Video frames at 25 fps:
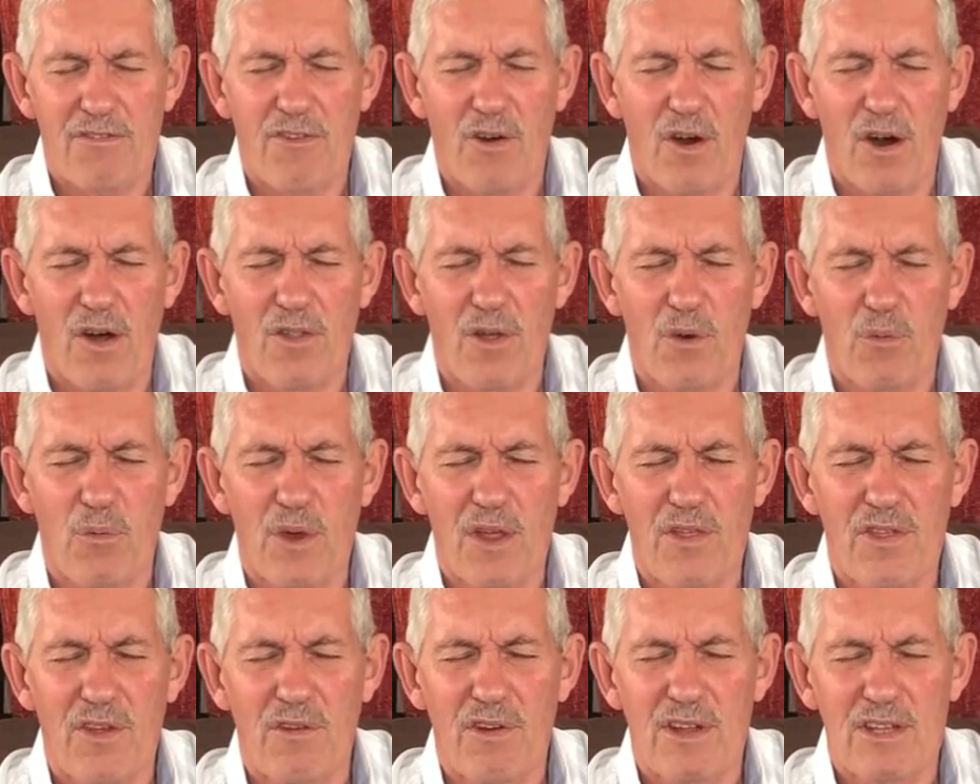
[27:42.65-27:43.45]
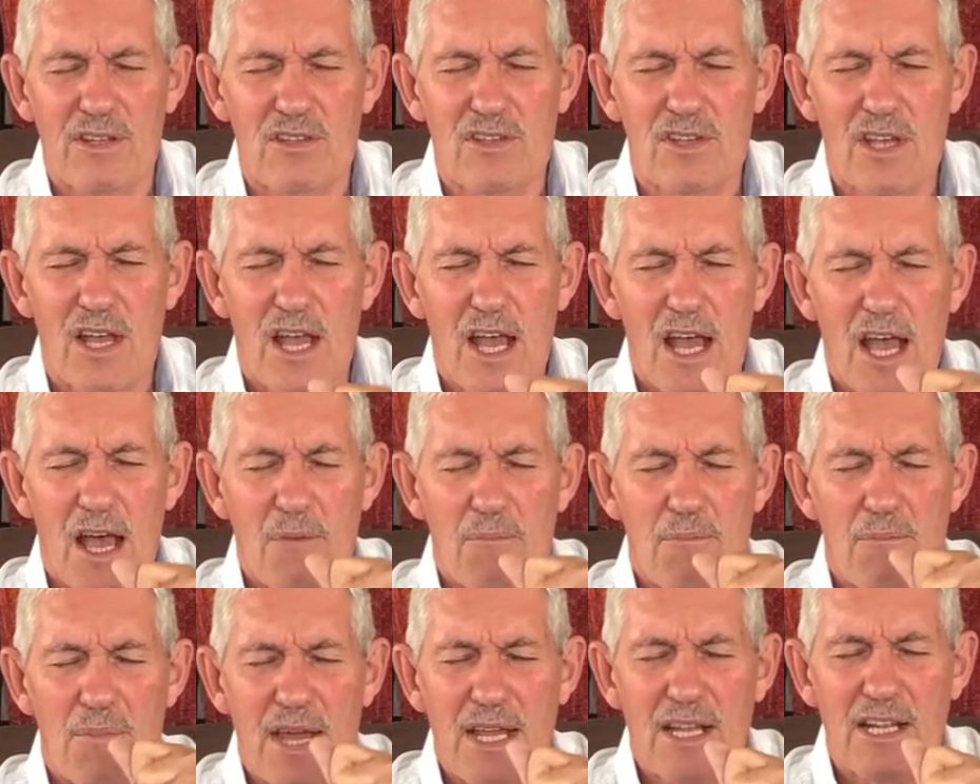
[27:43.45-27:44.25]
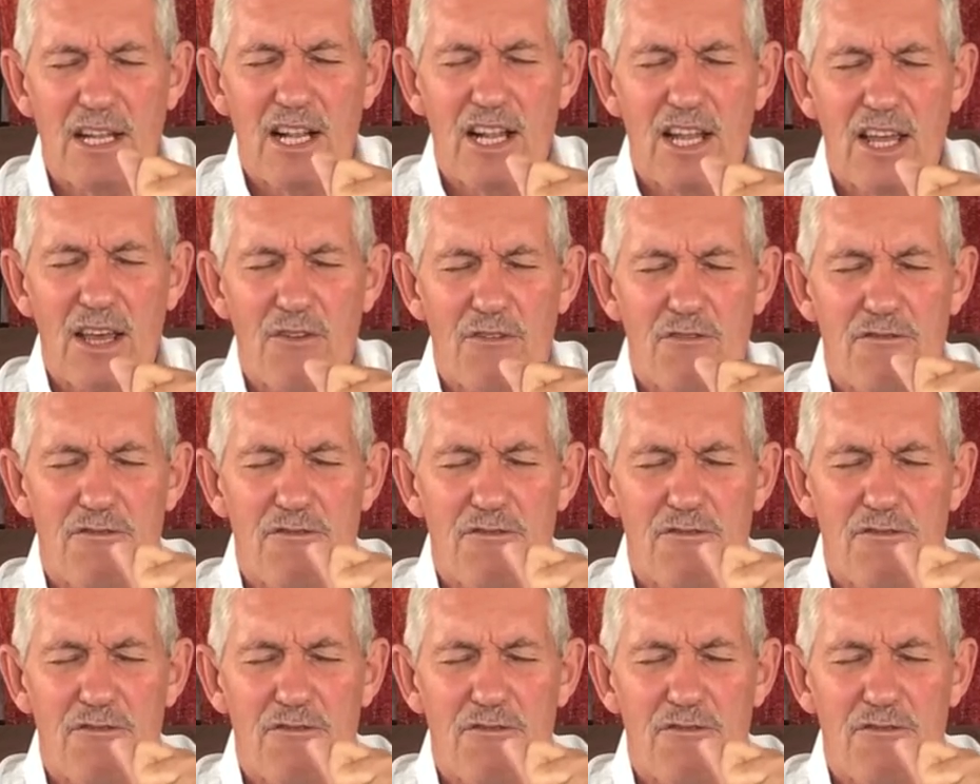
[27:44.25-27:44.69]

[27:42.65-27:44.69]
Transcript: Father, whether it's mentally,